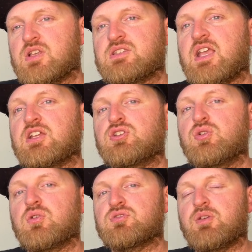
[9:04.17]
as I can
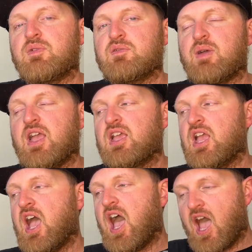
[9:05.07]
do on some of my
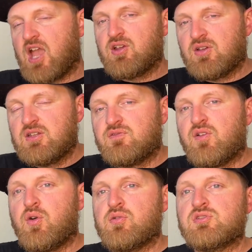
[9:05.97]
higher end
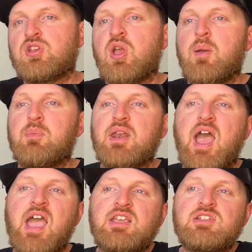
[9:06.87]
phones, but
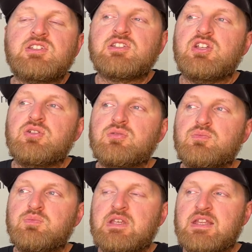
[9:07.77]
I could still
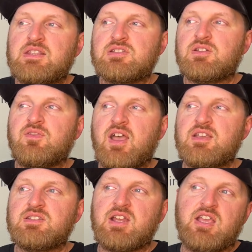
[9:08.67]
get this
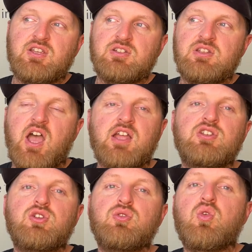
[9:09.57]
device and I could
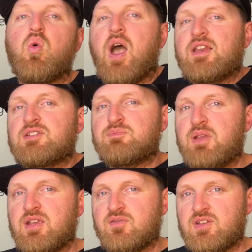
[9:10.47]
not do quite as
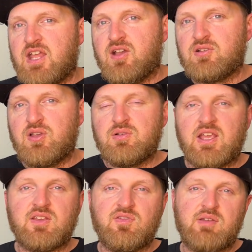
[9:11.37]
big of a download.
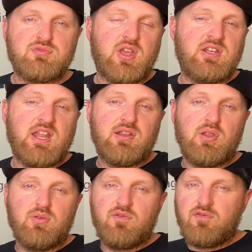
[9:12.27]
Like if I'm trying to
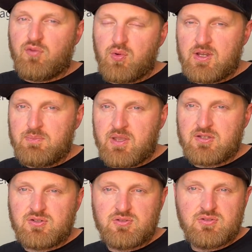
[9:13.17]
download 40
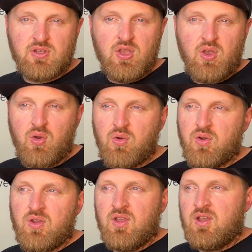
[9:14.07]
pictures
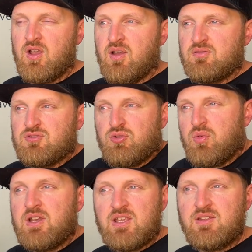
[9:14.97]
or
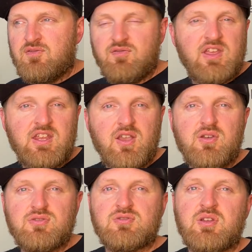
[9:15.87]
20
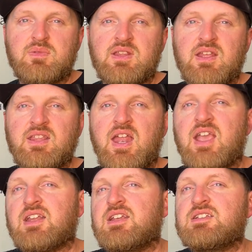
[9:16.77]
videos or something like that,
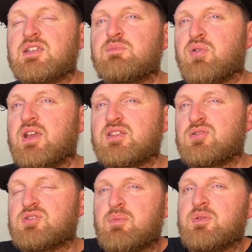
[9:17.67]
I could easily break
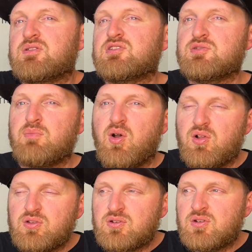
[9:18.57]
those up into
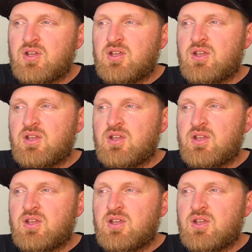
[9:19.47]
smaller